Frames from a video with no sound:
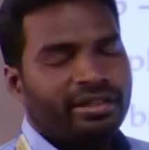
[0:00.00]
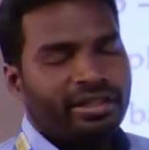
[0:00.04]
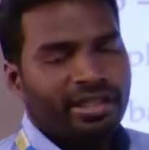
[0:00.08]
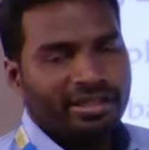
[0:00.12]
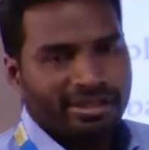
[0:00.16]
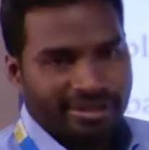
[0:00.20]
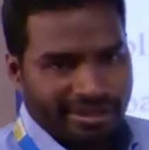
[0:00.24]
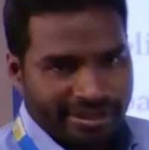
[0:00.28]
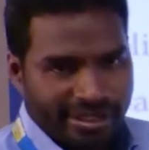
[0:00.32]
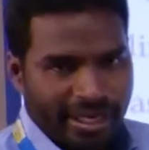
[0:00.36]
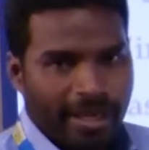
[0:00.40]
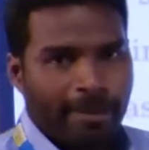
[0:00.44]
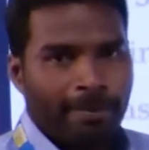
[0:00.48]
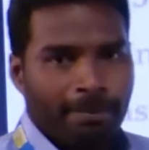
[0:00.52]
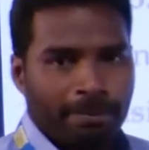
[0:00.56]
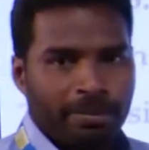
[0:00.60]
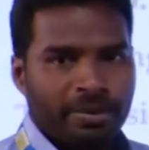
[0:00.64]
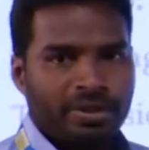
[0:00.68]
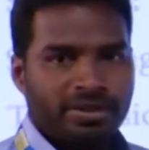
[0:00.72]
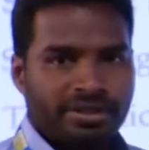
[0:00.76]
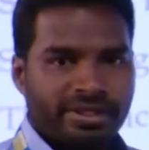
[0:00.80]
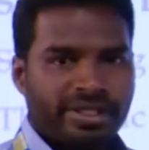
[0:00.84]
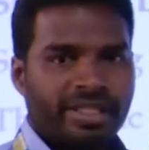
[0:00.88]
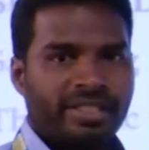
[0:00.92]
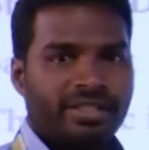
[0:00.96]
the
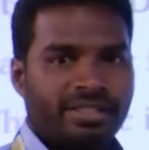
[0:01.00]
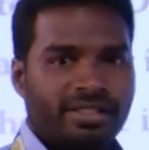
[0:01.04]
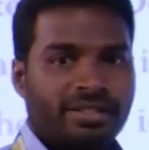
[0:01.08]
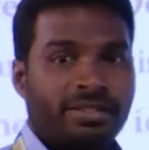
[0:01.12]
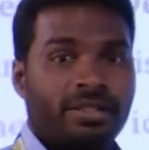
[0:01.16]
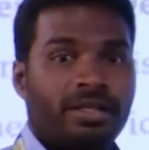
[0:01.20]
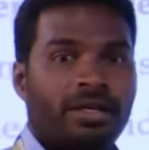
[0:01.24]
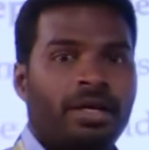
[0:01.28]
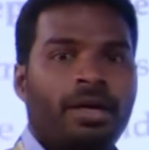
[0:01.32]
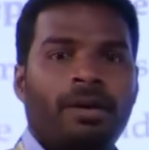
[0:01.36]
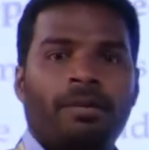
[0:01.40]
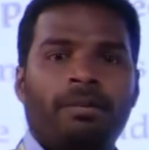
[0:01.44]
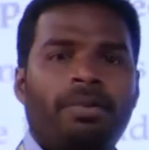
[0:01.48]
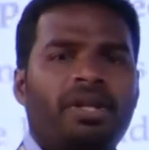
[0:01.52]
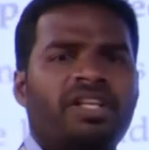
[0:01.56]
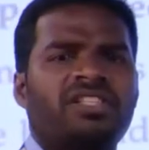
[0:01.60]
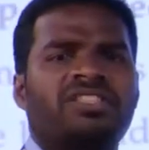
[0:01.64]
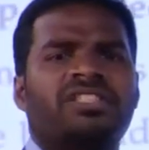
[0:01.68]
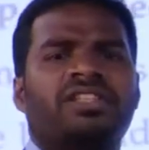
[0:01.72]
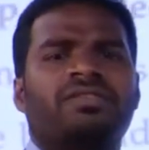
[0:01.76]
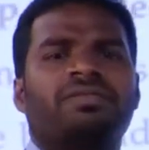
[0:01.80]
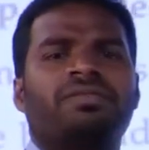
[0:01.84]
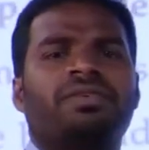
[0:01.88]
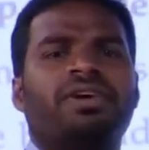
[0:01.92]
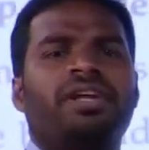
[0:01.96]
sample size
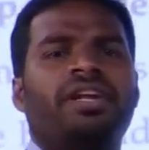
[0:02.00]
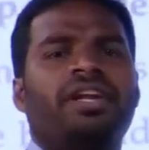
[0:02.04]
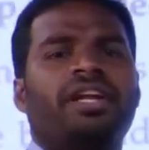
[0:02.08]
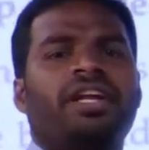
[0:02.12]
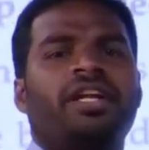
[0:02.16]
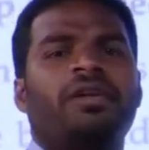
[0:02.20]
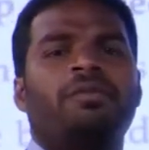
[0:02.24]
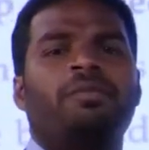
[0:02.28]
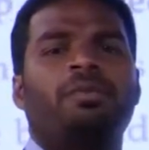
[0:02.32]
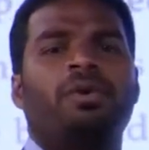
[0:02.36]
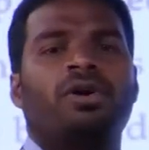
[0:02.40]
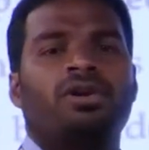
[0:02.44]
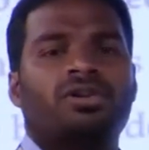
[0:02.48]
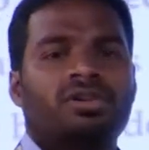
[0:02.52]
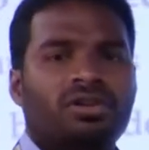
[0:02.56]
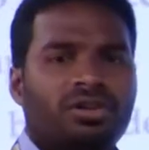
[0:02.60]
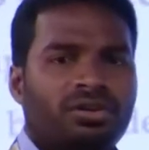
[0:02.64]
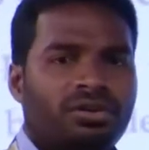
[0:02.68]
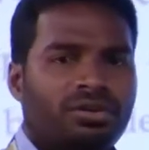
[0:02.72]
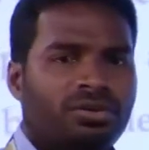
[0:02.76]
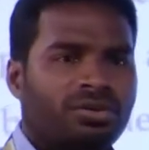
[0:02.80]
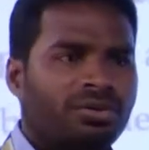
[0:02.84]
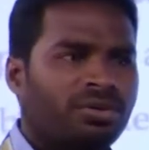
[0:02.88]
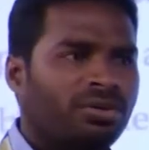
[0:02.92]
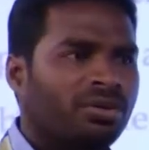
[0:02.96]
plays a very
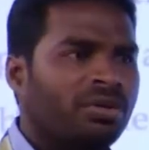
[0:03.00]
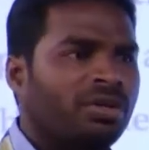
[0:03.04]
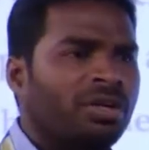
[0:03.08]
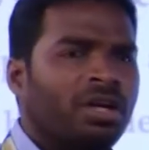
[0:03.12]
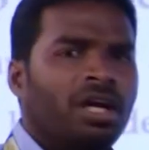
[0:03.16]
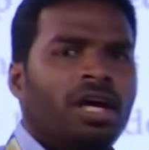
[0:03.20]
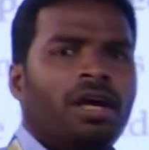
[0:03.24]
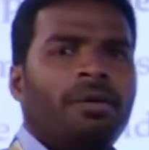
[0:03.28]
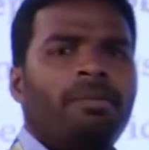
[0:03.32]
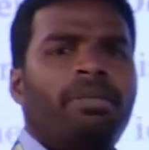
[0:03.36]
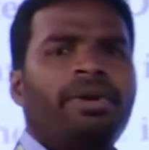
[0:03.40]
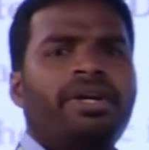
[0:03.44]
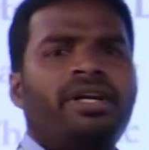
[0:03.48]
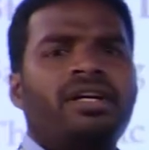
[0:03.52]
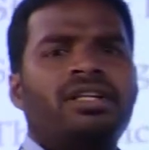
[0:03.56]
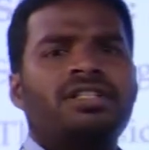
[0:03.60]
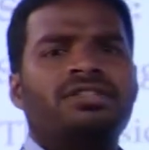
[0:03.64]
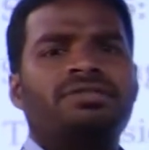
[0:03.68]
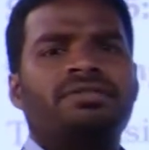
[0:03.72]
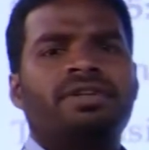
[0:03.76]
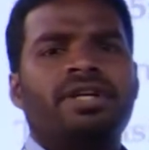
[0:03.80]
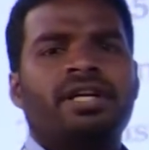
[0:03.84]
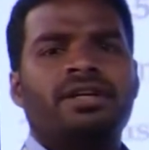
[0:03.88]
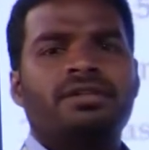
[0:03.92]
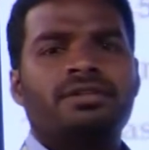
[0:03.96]
important role,
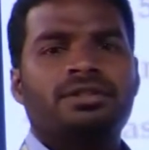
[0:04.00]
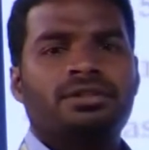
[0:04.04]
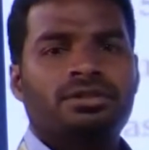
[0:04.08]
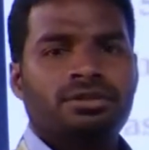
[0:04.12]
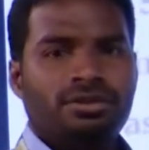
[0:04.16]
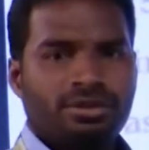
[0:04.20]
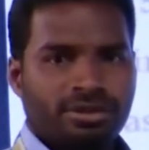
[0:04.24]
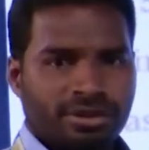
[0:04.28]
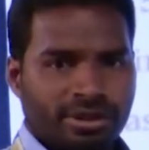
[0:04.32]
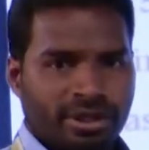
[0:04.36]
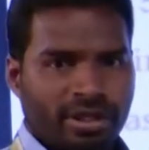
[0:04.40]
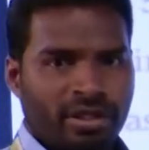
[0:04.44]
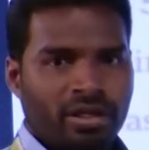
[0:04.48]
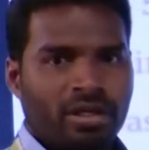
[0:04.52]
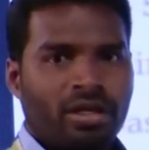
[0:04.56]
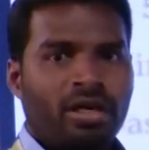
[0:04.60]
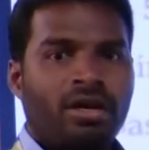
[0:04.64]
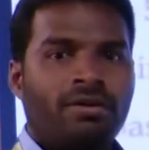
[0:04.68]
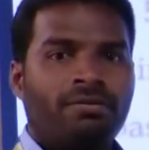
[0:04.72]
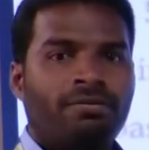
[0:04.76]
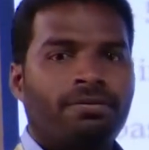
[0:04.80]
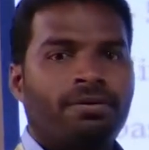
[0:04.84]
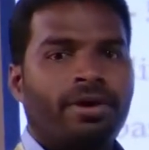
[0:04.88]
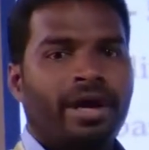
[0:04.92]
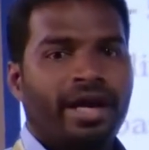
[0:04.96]
because we have chosen
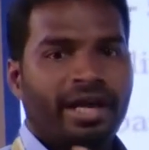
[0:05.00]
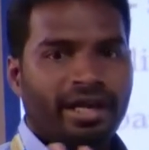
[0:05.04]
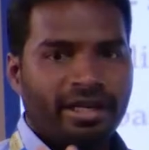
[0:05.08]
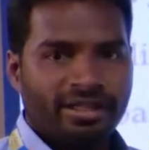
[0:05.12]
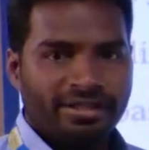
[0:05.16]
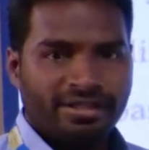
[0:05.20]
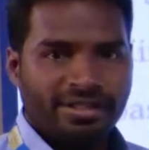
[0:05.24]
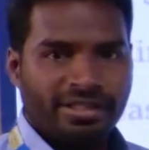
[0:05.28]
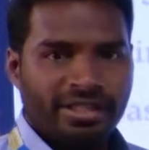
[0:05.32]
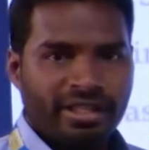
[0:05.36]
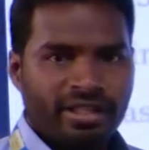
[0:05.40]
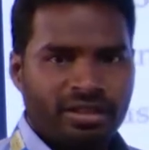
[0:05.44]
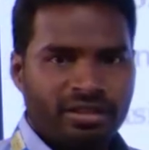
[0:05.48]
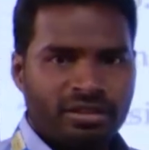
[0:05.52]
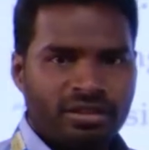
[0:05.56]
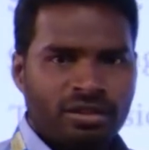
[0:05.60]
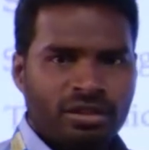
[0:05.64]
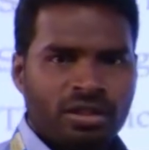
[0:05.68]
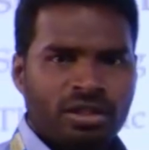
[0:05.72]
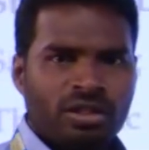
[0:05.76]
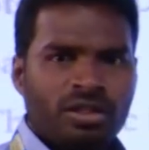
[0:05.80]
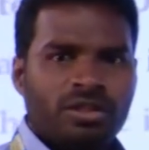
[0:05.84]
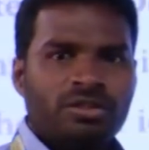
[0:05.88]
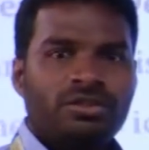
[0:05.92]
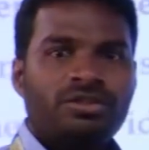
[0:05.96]
a 5 district.
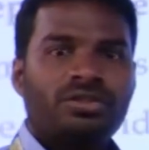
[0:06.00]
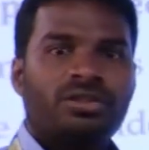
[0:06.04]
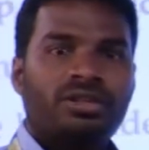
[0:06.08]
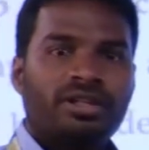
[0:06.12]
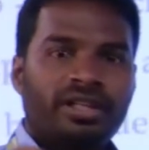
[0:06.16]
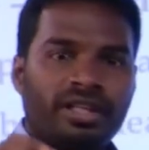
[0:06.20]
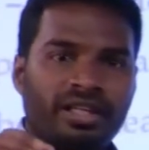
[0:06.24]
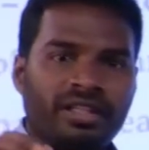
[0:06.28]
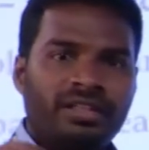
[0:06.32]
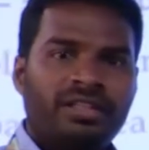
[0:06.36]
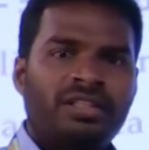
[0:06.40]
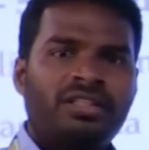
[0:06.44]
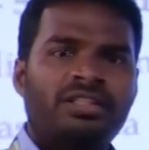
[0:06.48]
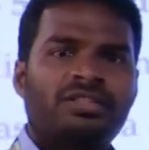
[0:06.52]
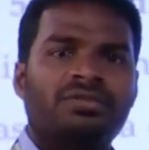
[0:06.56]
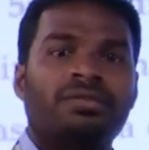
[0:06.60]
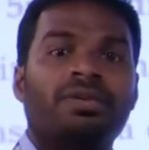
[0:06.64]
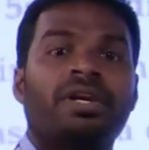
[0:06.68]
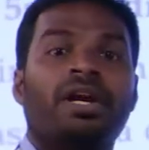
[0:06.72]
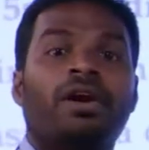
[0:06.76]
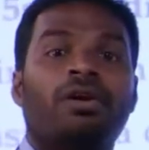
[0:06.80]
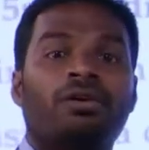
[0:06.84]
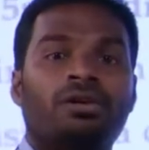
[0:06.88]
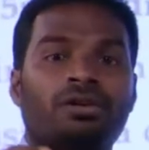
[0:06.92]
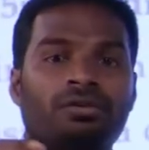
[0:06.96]
So in this we
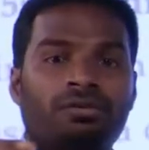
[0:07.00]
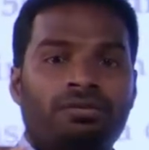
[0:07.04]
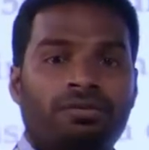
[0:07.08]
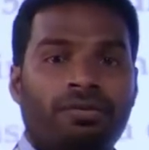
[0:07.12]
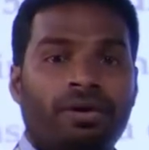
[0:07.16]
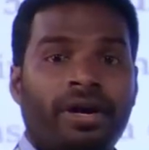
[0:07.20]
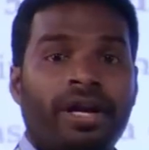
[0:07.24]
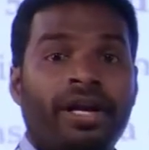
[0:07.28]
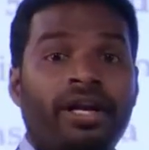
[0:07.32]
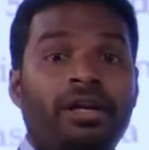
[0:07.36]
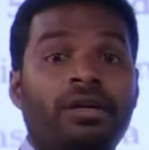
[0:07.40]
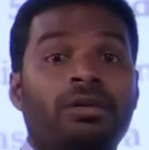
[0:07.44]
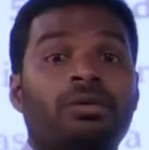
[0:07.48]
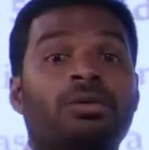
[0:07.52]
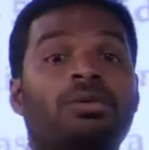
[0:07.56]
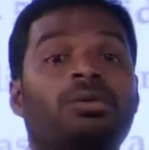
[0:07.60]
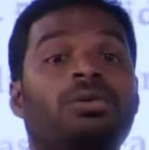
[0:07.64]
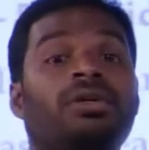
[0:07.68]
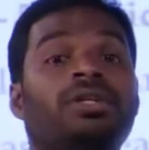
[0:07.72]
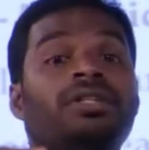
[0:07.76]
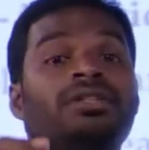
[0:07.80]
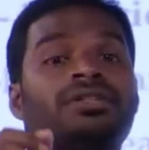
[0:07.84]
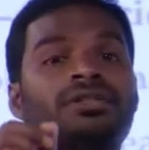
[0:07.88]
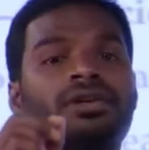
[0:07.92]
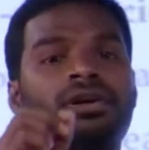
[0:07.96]
have to find who
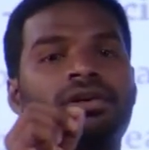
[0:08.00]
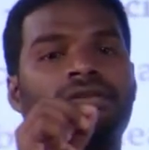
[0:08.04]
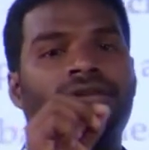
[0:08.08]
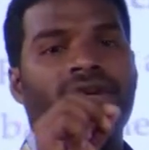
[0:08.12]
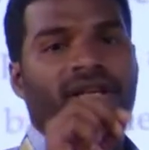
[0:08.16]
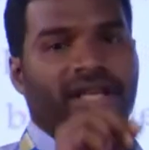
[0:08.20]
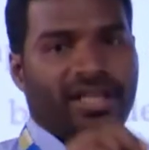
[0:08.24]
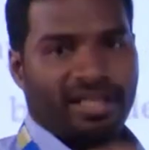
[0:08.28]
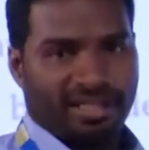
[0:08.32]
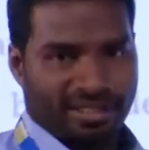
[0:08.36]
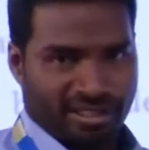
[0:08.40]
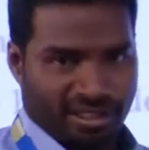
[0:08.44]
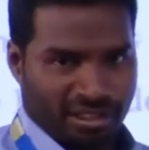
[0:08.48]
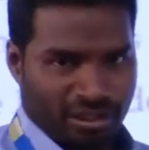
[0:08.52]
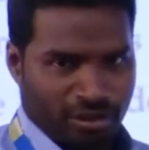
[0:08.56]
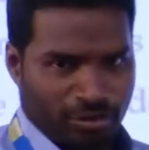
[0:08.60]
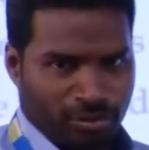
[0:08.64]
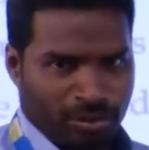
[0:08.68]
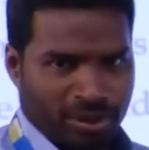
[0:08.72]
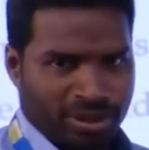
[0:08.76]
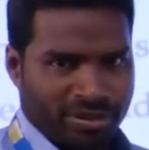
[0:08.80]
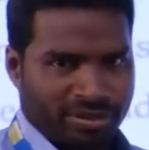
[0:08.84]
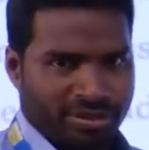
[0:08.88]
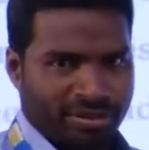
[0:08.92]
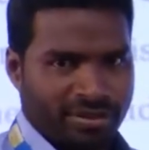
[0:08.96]
is our
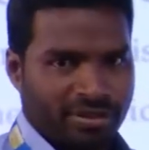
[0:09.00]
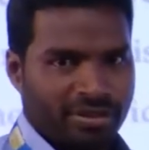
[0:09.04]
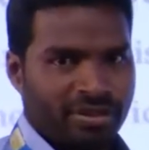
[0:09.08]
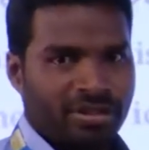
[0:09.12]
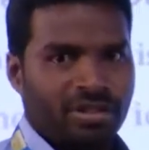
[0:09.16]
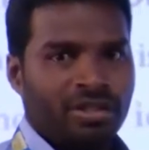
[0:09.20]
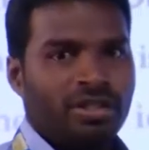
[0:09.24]
customers.